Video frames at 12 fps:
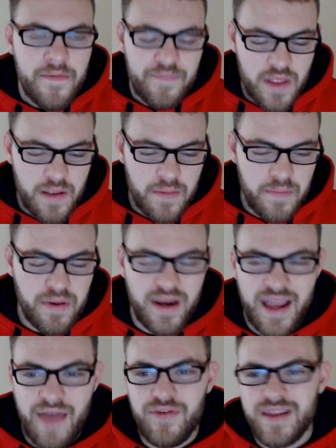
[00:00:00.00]

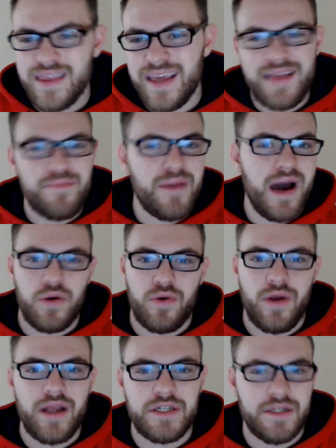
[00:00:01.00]
But everything in
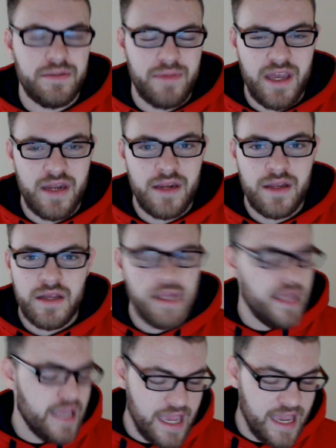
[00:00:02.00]
moderation, man.
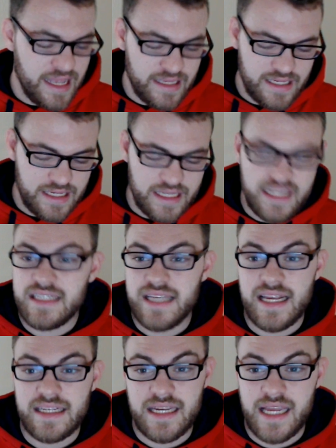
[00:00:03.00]
Like, it's
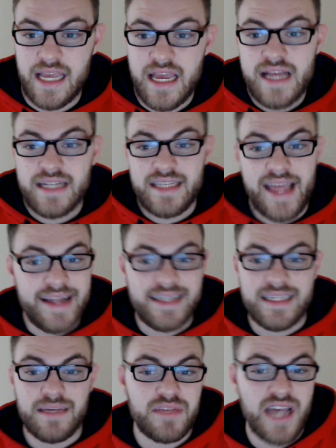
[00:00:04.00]
necessity. Take
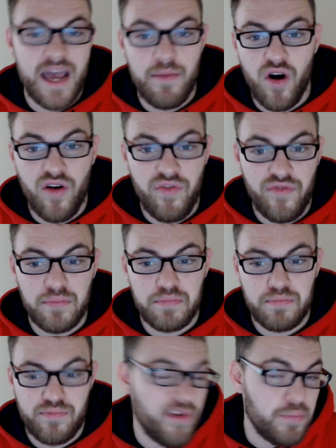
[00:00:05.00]
some time off
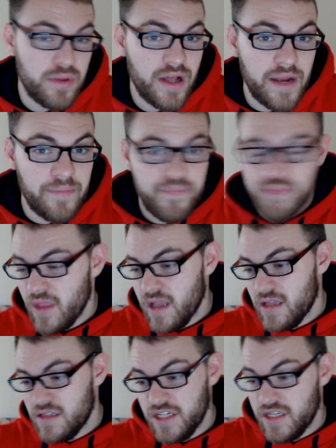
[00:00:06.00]
from playing.
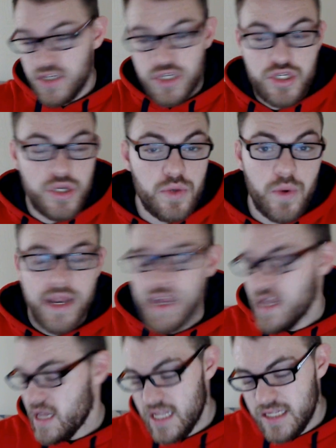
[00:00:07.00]
Just do it.
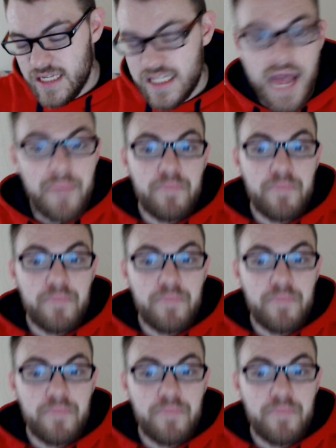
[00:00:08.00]
Step